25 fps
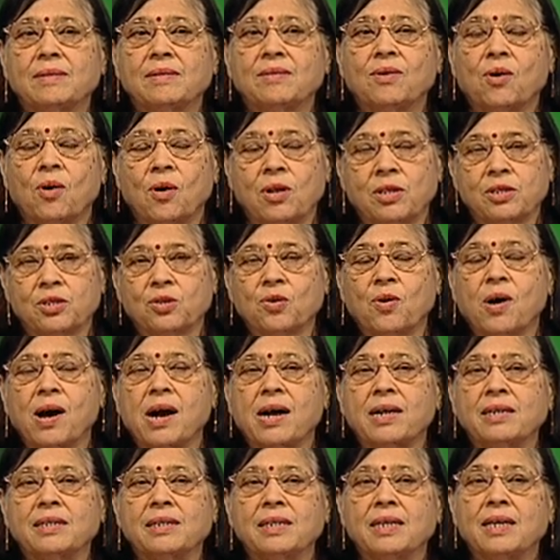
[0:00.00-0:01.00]
also
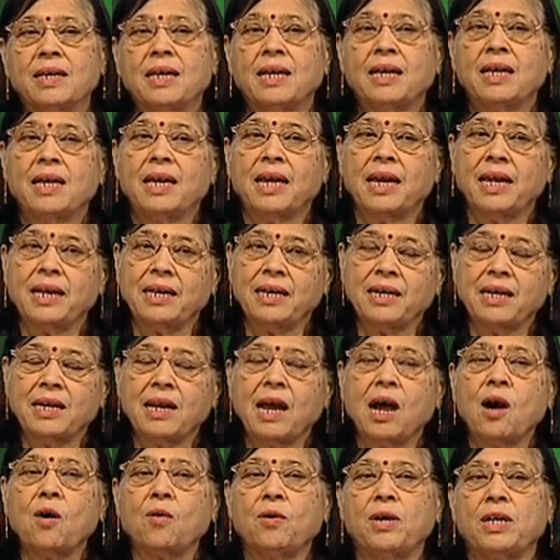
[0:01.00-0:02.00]
heart and
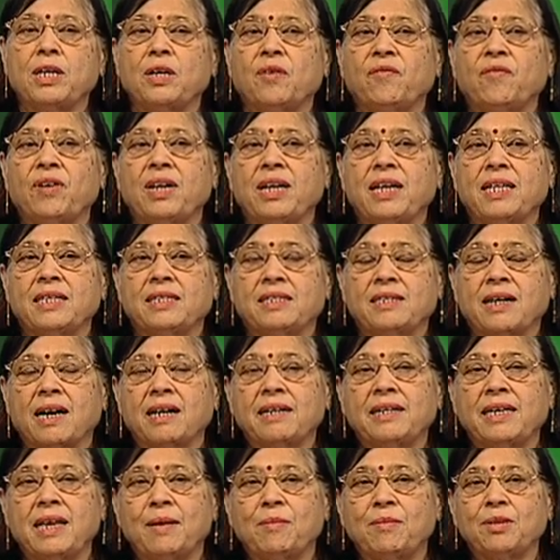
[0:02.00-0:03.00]
now it will
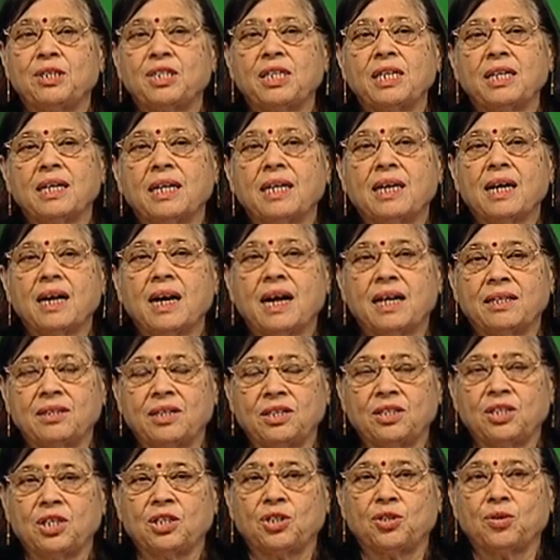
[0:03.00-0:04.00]
start damaging other
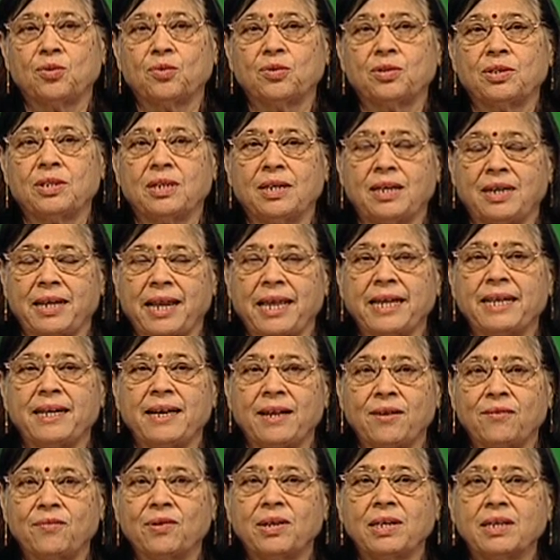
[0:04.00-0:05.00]
tissues like
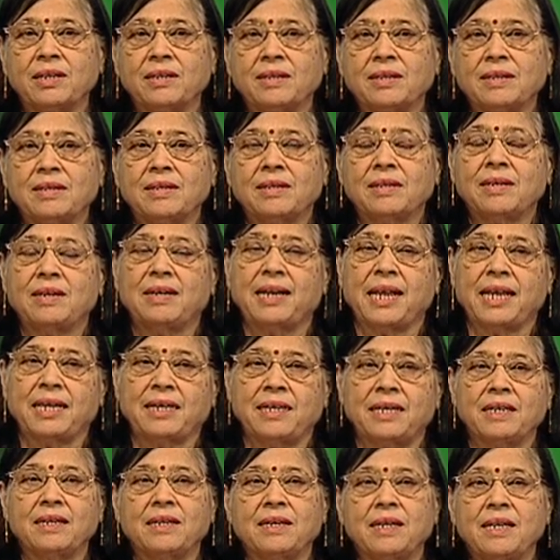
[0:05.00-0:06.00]
liver, like
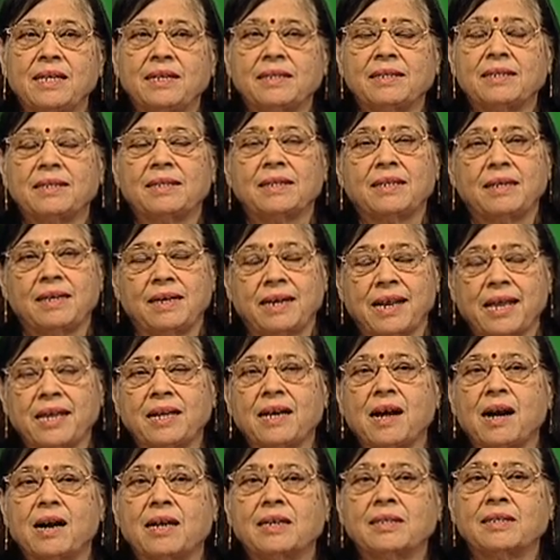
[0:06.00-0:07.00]
kidneys, like
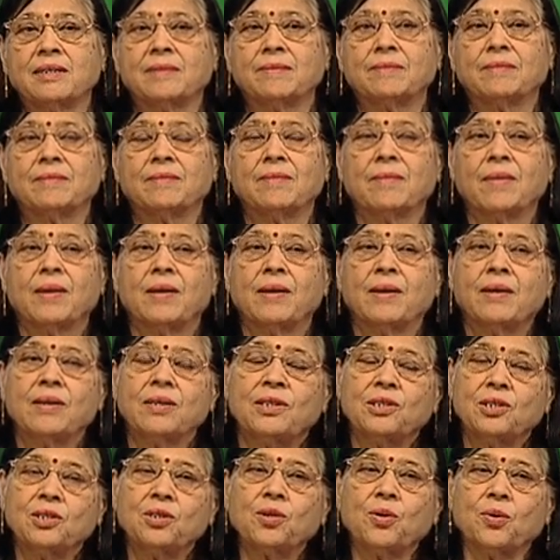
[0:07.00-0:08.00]
heart.
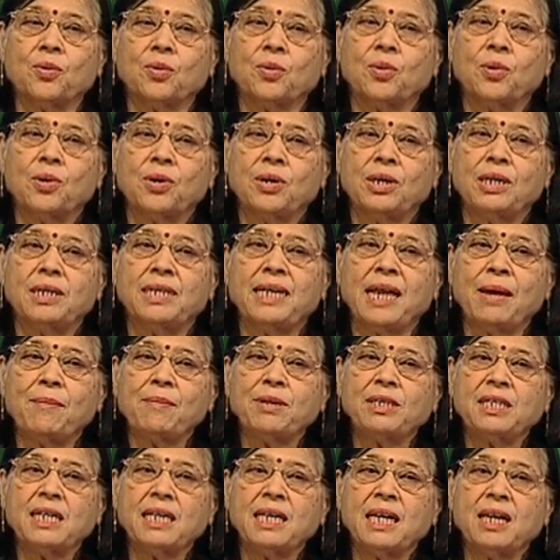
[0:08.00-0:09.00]
So,
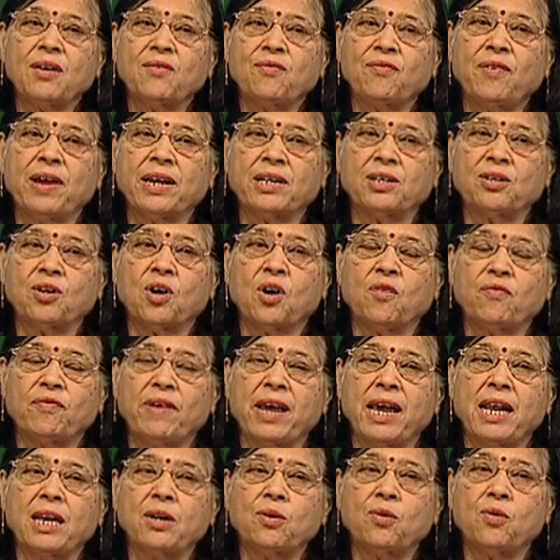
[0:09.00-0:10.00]
damaging effect of
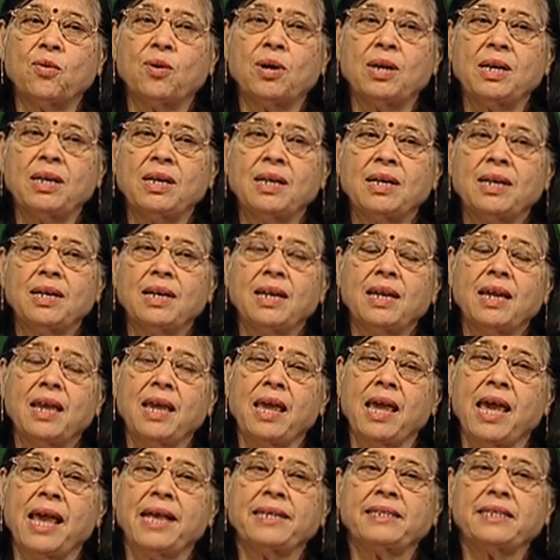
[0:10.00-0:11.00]
alcohol
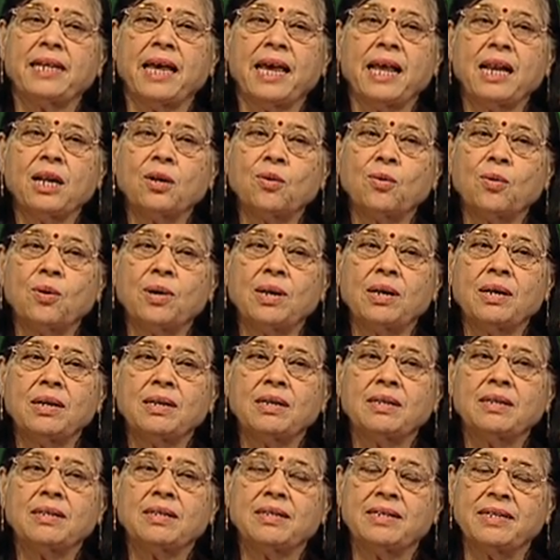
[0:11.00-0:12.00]
as alcohol
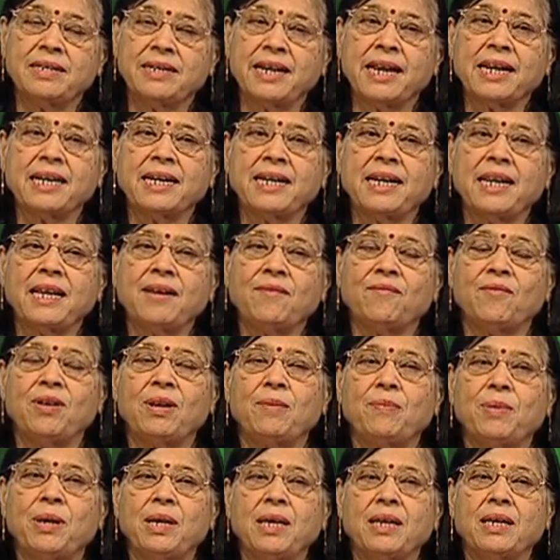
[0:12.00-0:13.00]
directly will
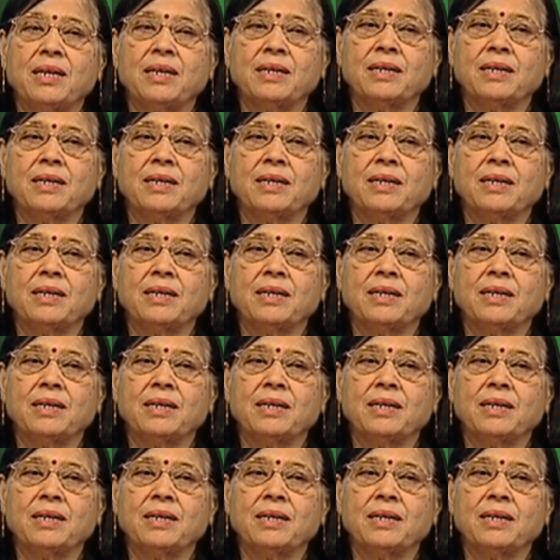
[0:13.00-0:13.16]
be